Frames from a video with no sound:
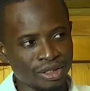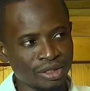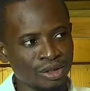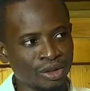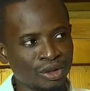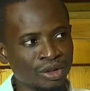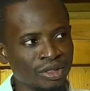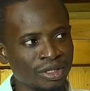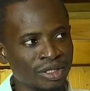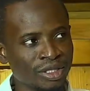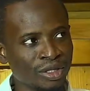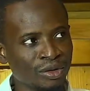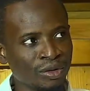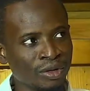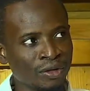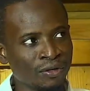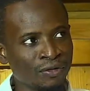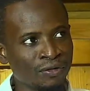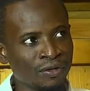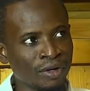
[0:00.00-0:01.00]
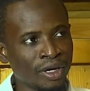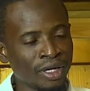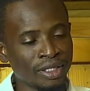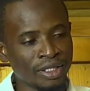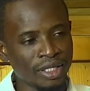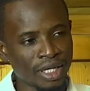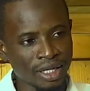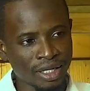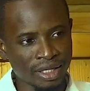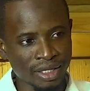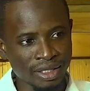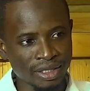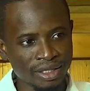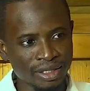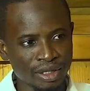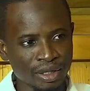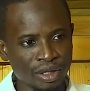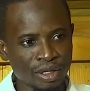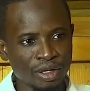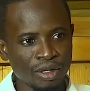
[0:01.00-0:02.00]
So you see, if you're a
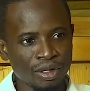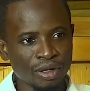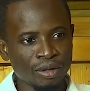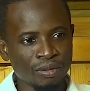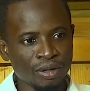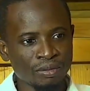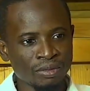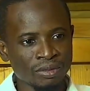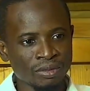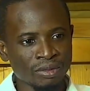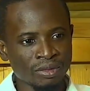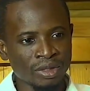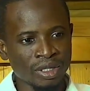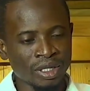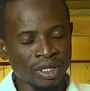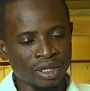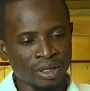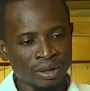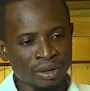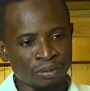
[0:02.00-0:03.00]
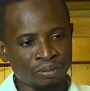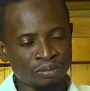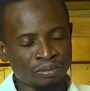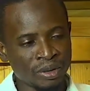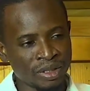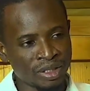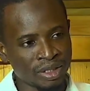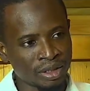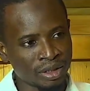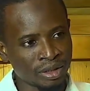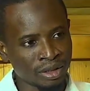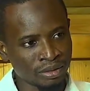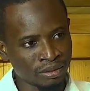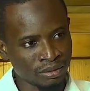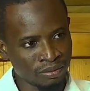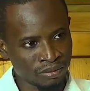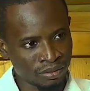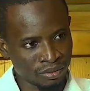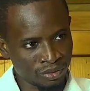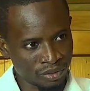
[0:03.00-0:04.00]
target, the
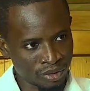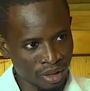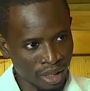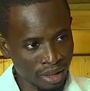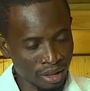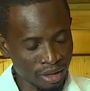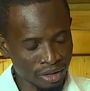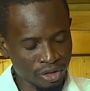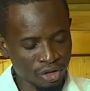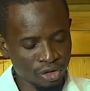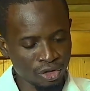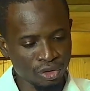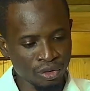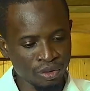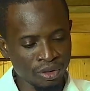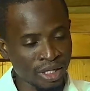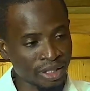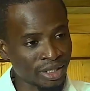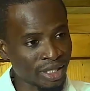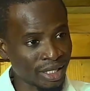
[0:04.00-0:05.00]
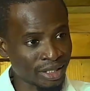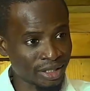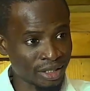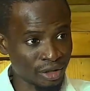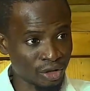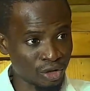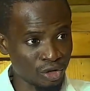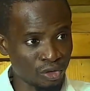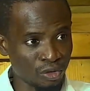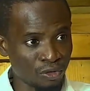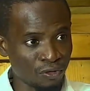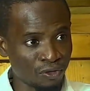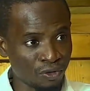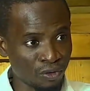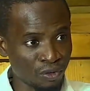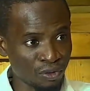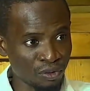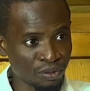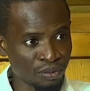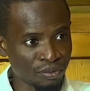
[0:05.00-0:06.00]
person targeting you gets access to your
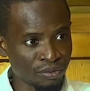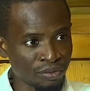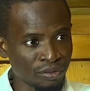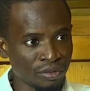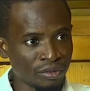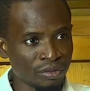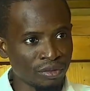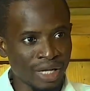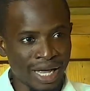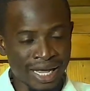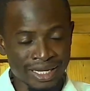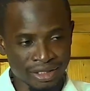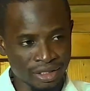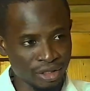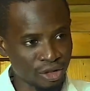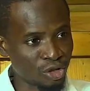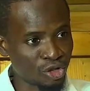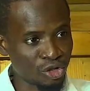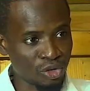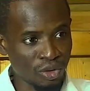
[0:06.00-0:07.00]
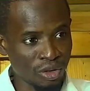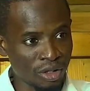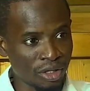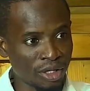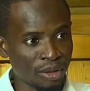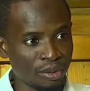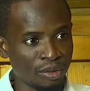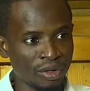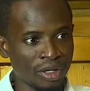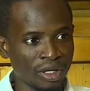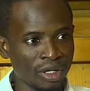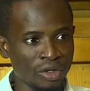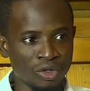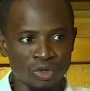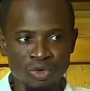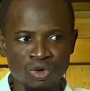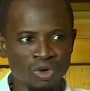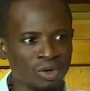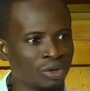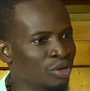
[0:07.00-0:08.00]
phone, access to your camera.
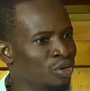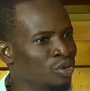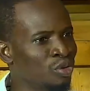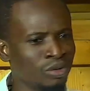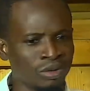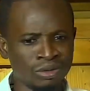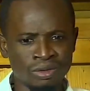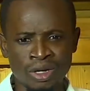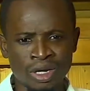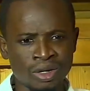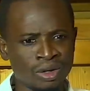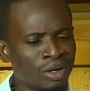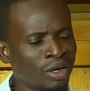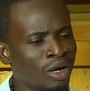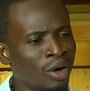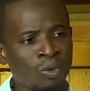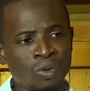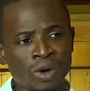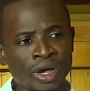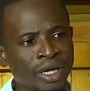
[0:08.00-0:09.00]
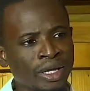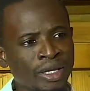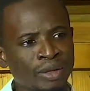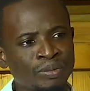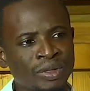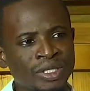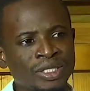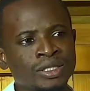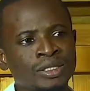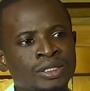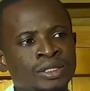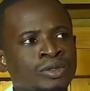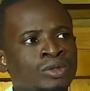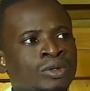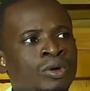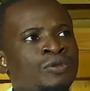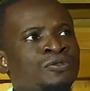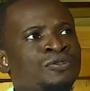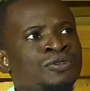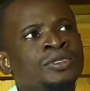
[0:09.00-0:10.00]
You are not aware. The person is
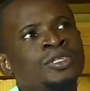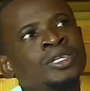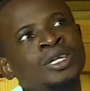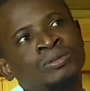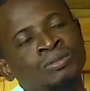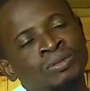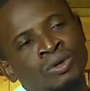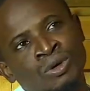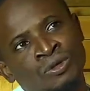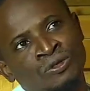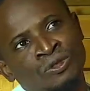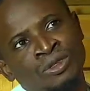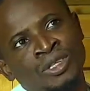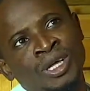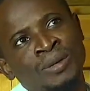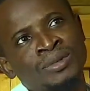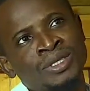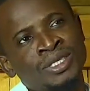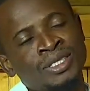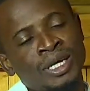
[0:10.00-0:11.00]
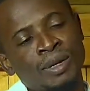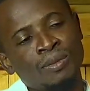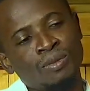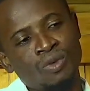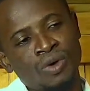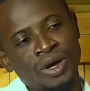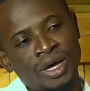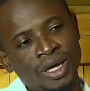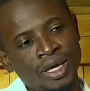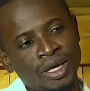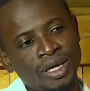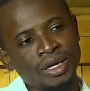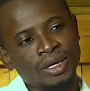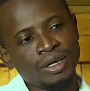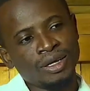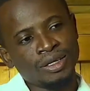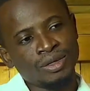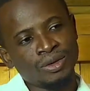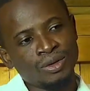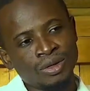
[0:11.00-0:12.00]
comfortably somewhere
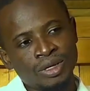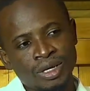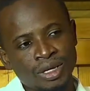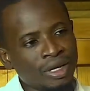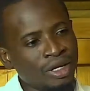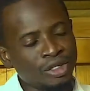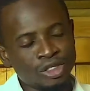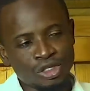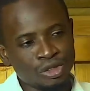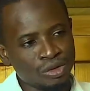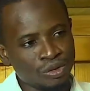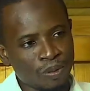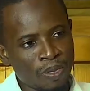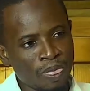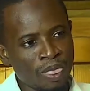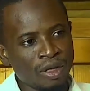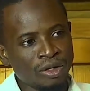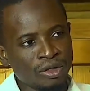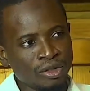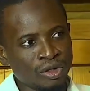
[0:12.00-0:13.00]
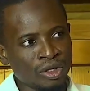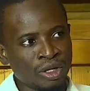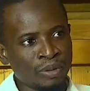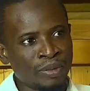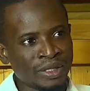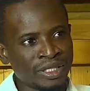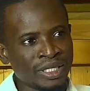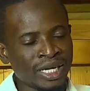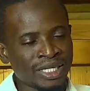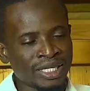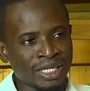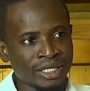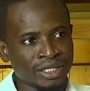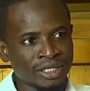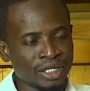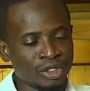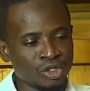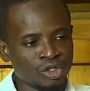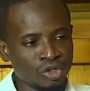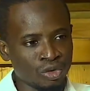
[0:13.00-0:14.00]
looking at you. So the person has
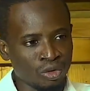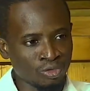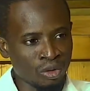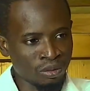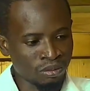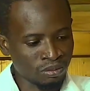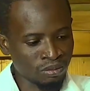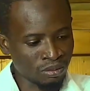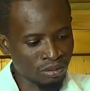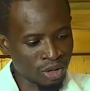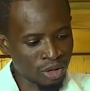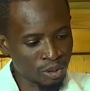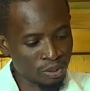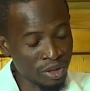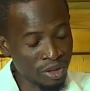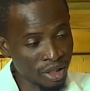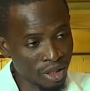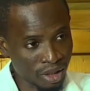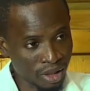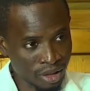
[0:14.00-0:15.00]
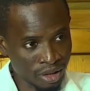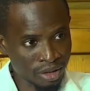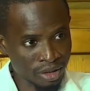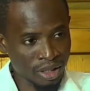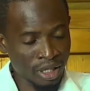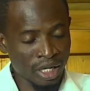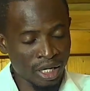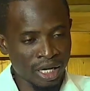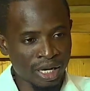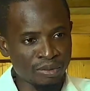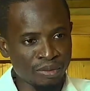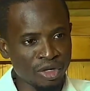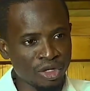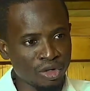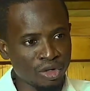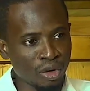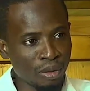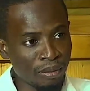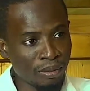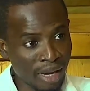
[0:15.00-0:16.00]
access to your speakers,
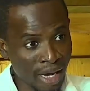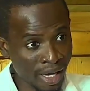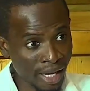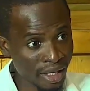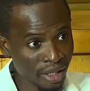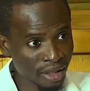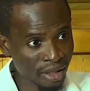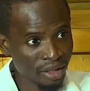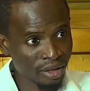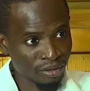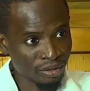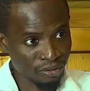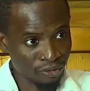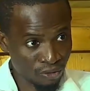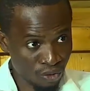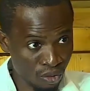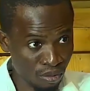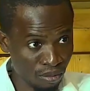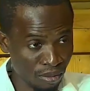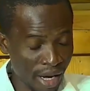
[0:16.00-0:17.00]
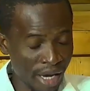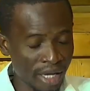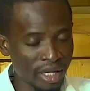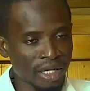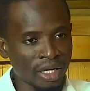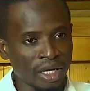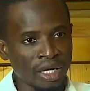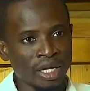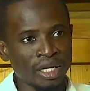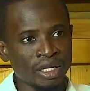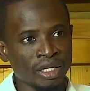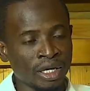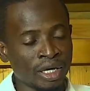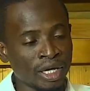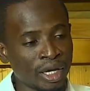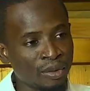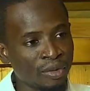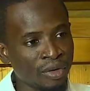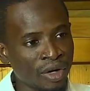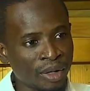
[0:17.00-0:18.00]
your mic, phone mic, and the
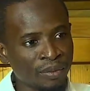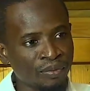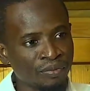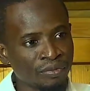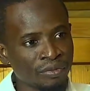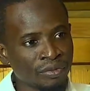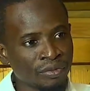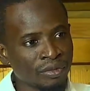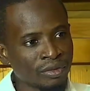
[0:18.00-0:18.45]
camera.